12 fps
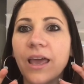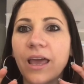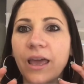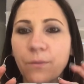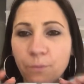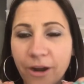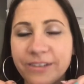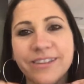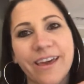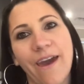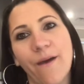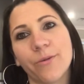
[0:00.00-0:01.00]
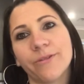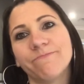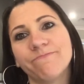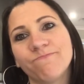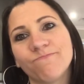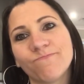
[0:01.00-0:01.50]
embrace the gap.
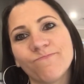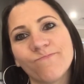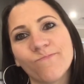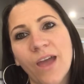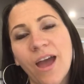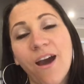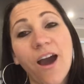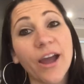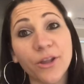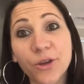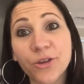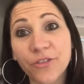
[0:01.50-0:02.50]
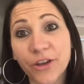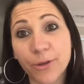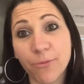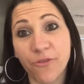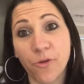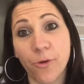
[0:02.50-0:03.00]
I know you've heard
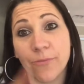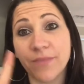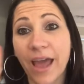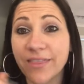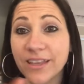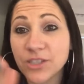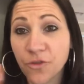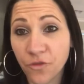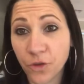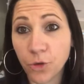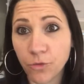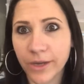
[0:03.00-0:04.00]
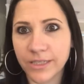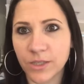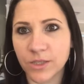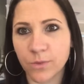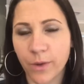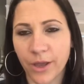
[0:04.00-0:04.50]
it before, and there's a few
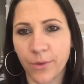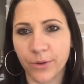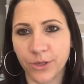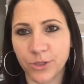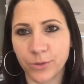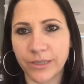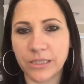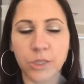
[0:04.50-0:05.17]
reasons why you want to do it.